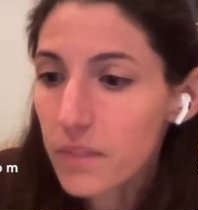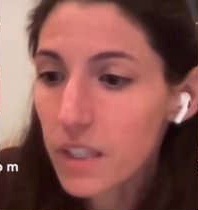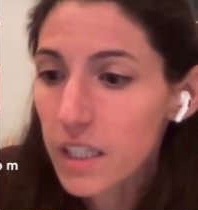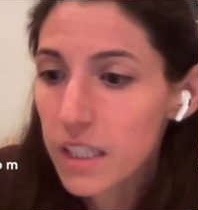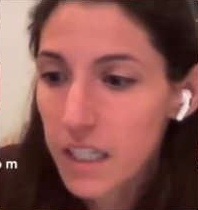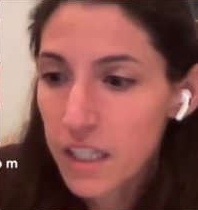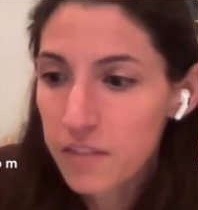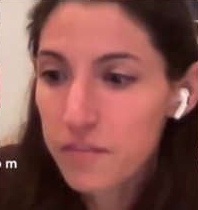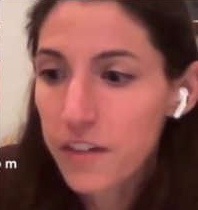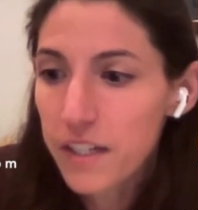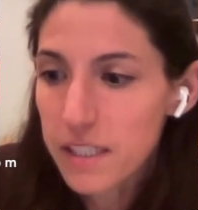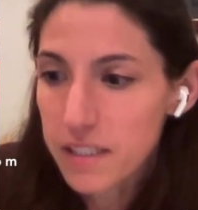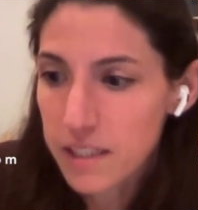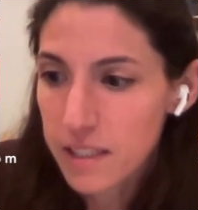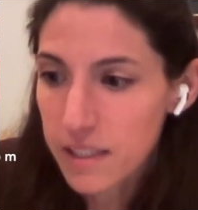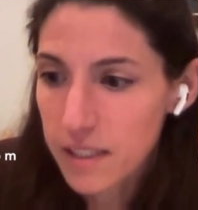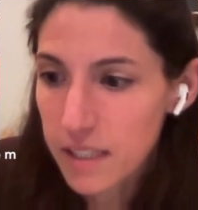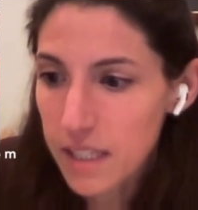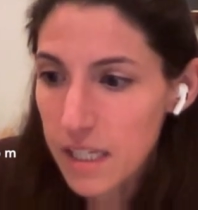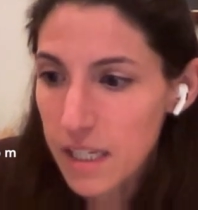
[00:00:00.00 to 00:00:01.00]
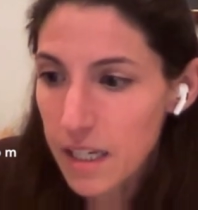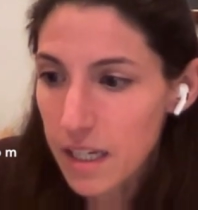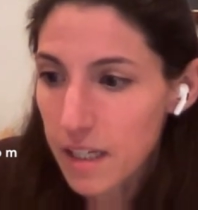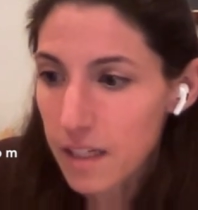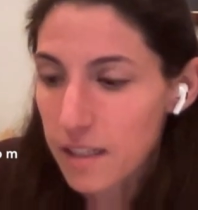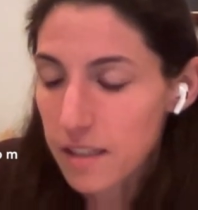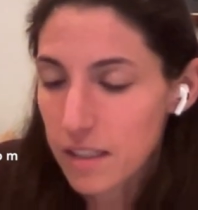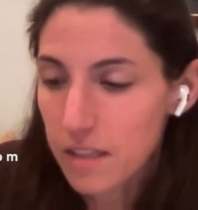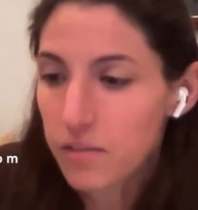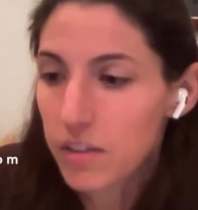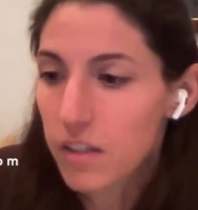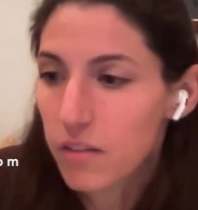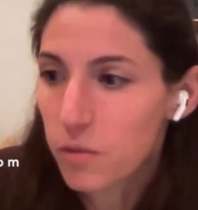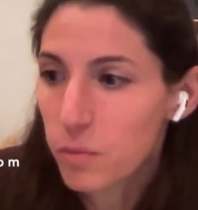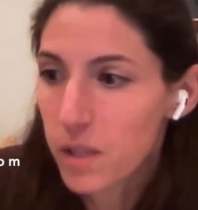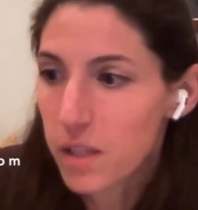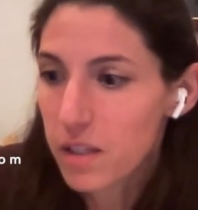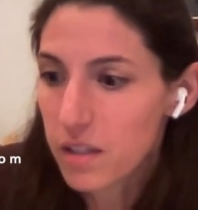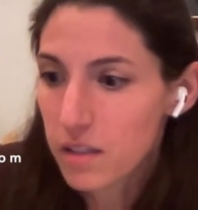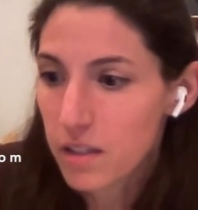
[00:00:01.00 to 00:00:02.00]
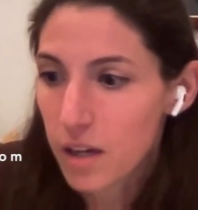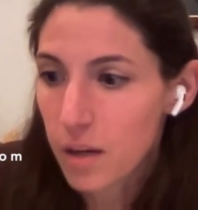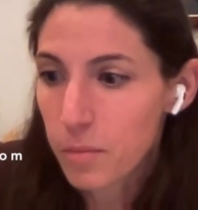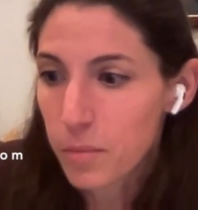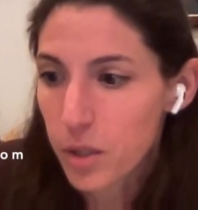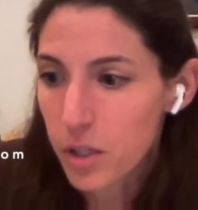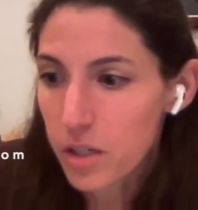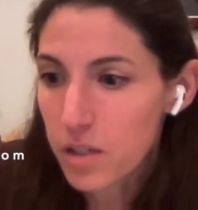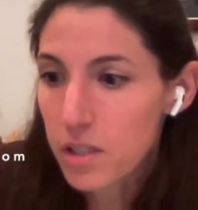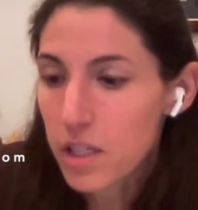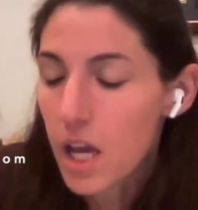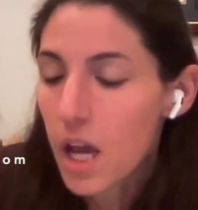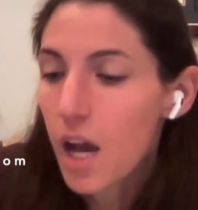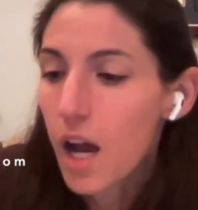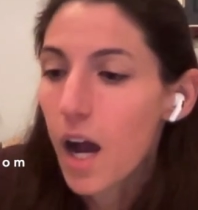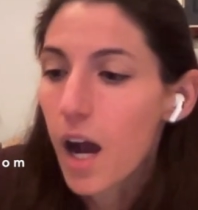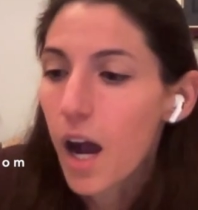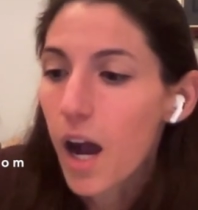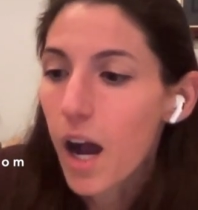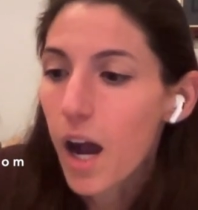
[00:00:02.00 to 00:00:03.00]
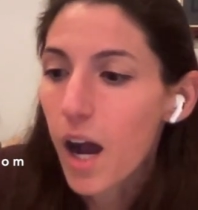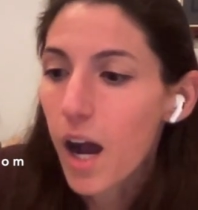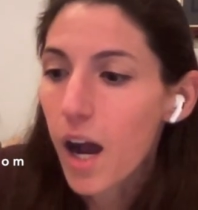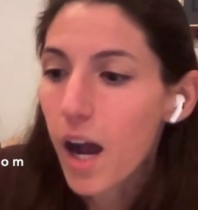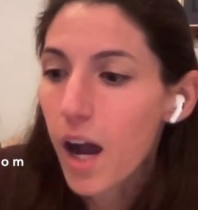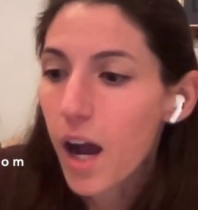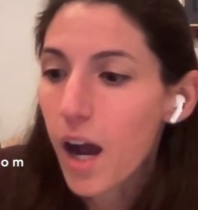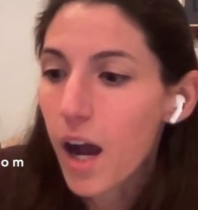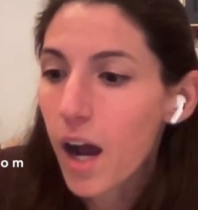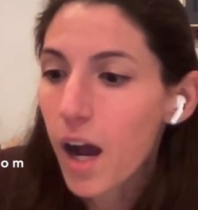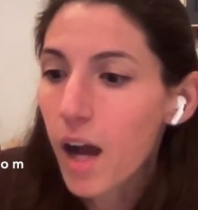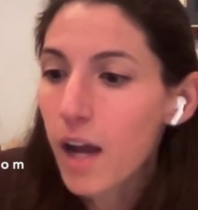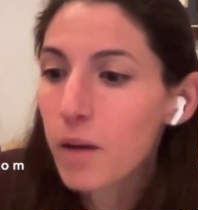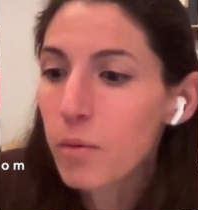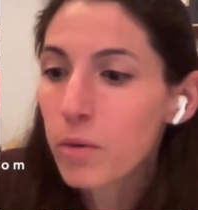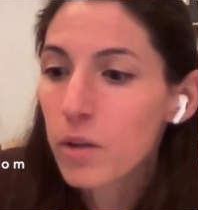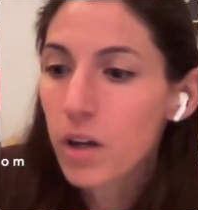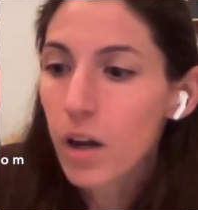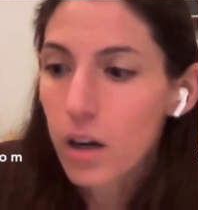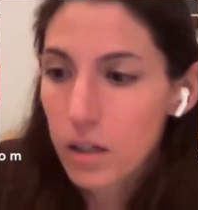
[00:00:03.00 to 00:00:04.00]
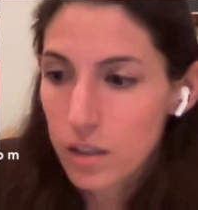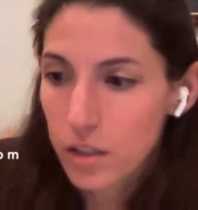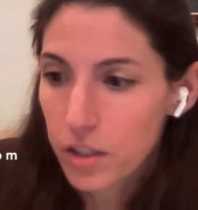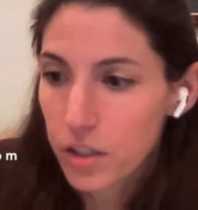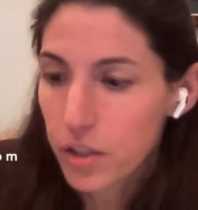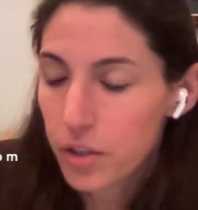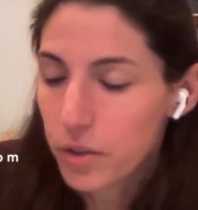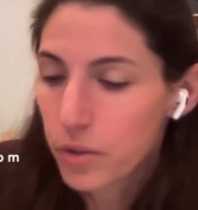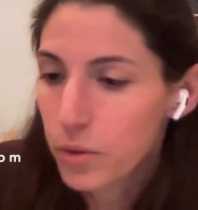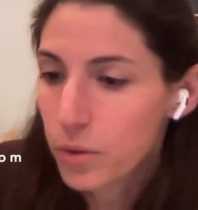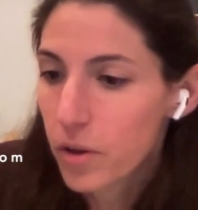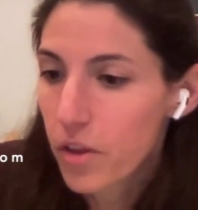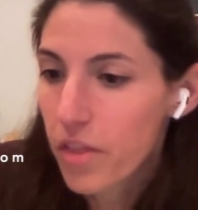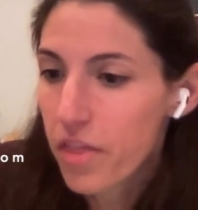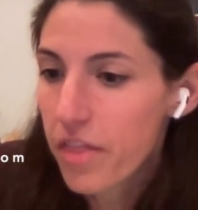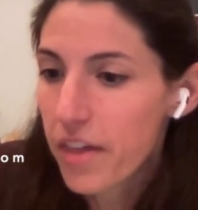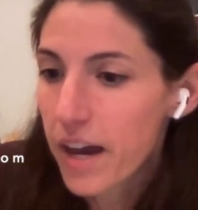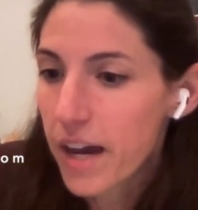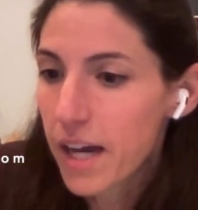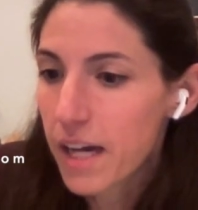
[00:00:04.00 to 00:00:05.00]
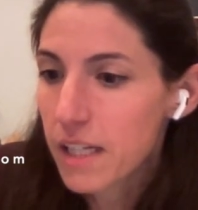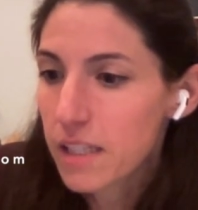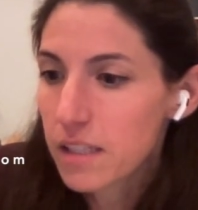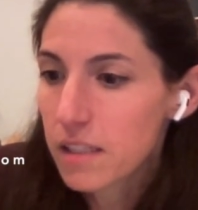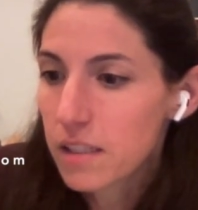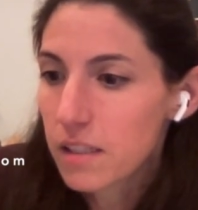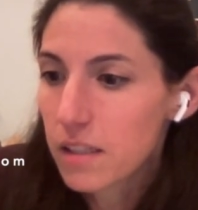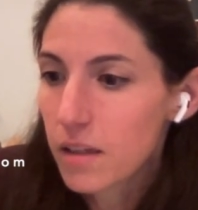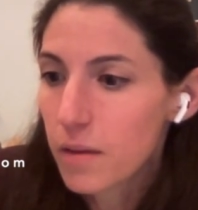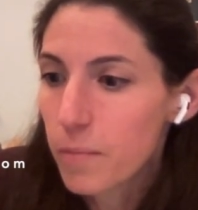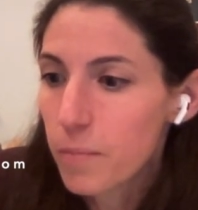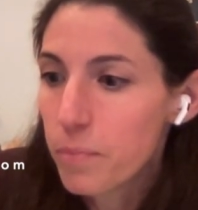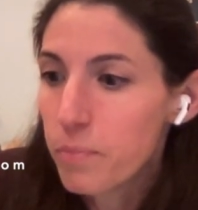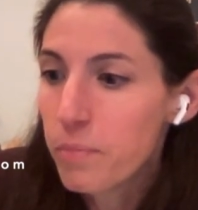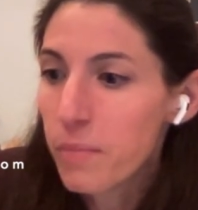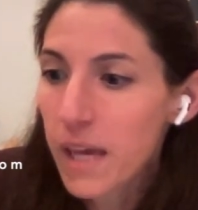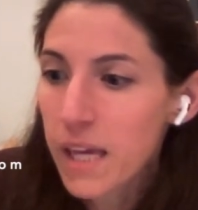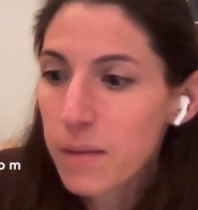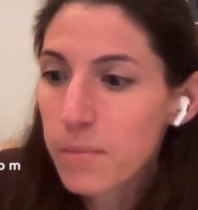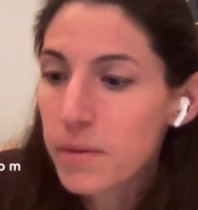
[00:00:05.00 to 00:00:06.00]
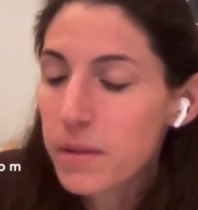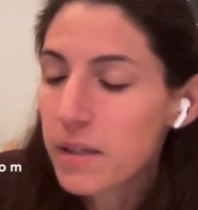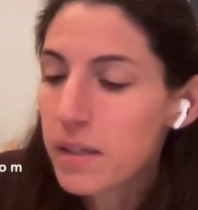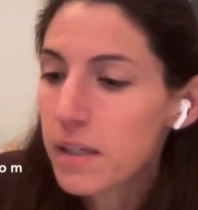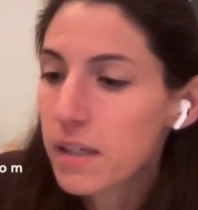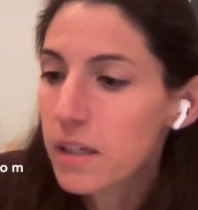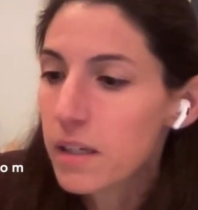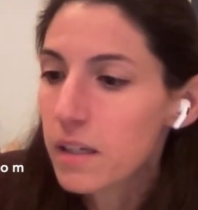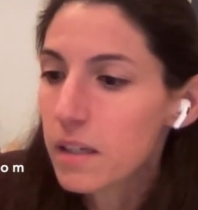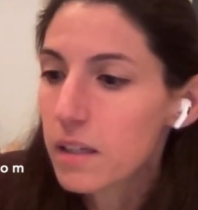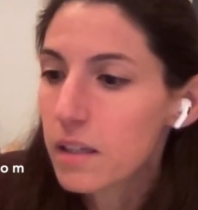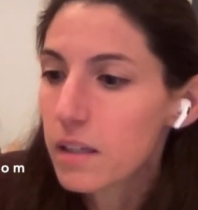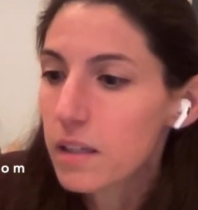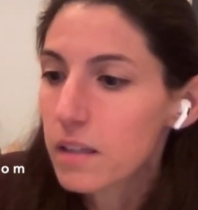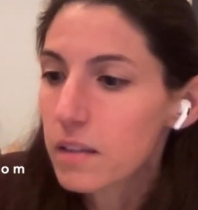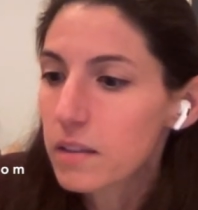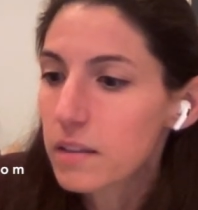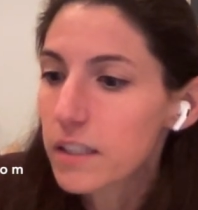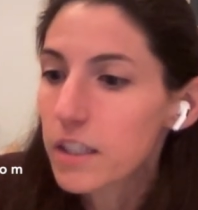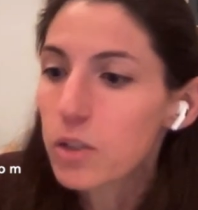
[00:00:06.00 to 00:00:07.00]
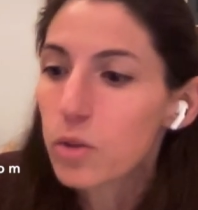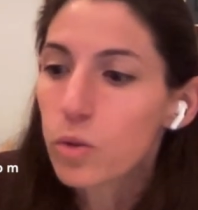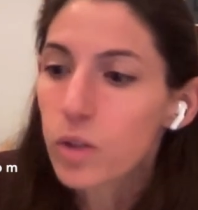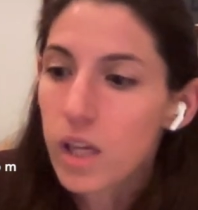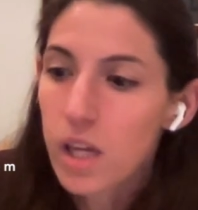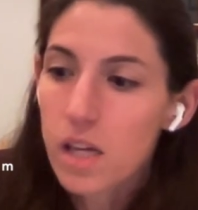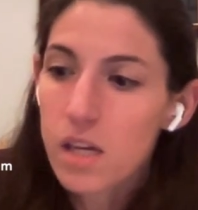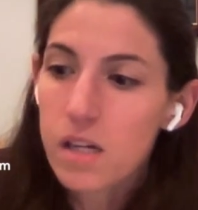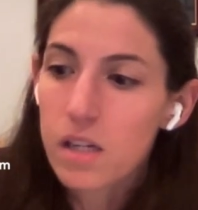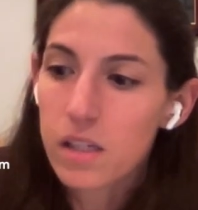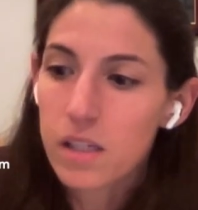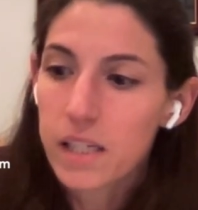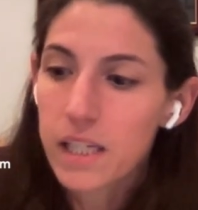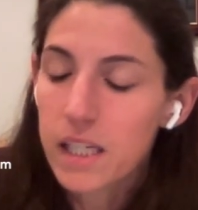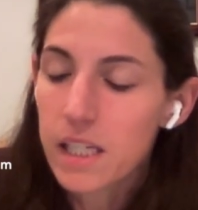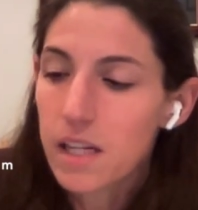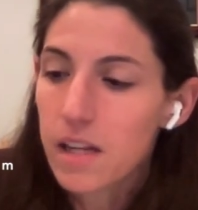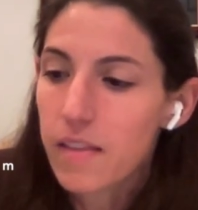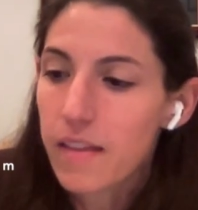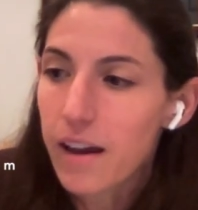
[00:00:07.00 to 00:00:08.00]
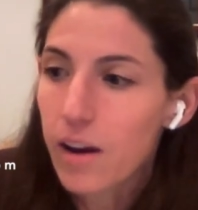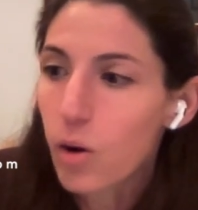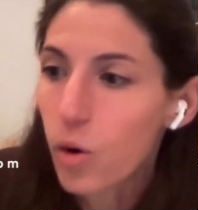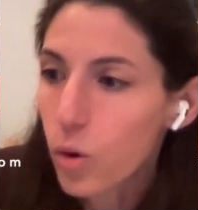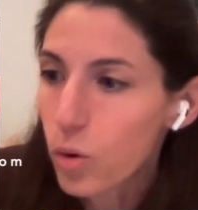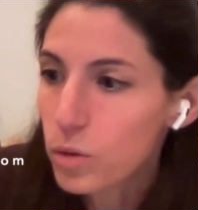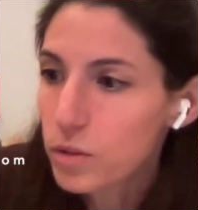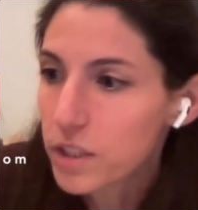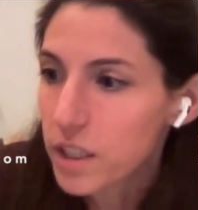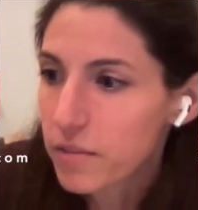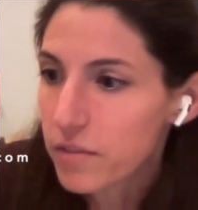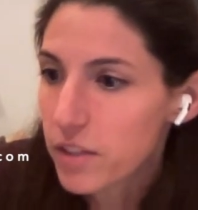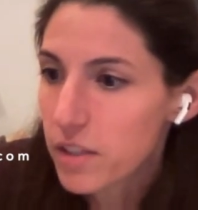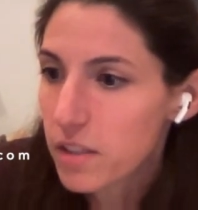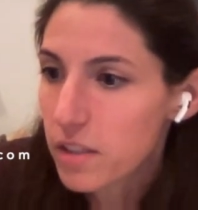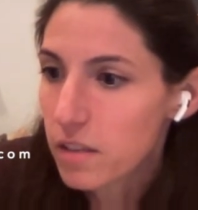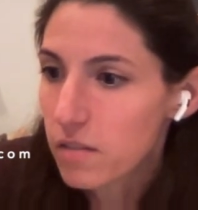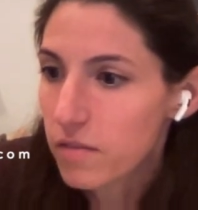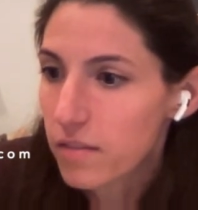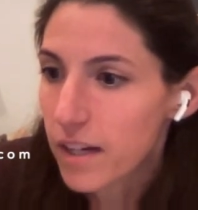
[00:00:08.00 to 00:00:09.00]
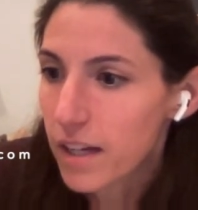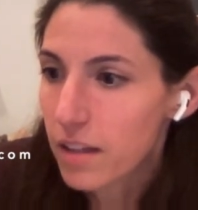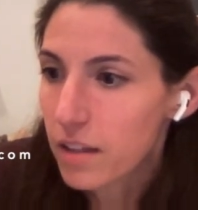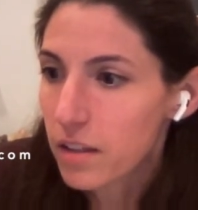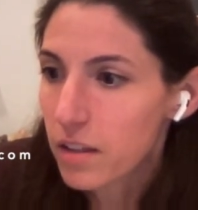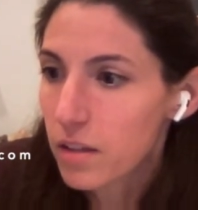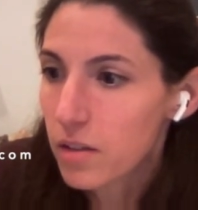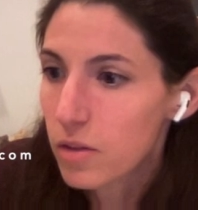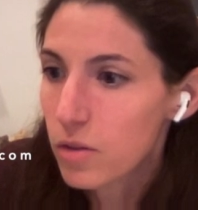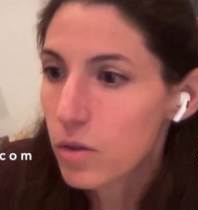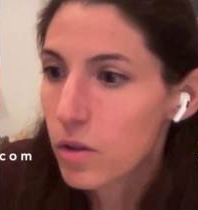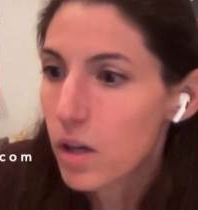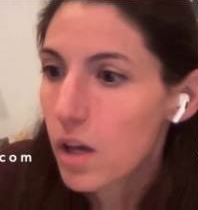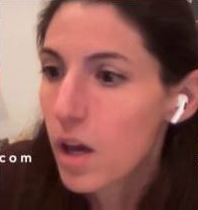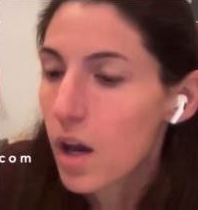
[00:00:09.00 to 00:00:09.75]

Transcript: If I see it, because they've given me these numbers, I would argue that maybe Leo can't get that whole difference in value.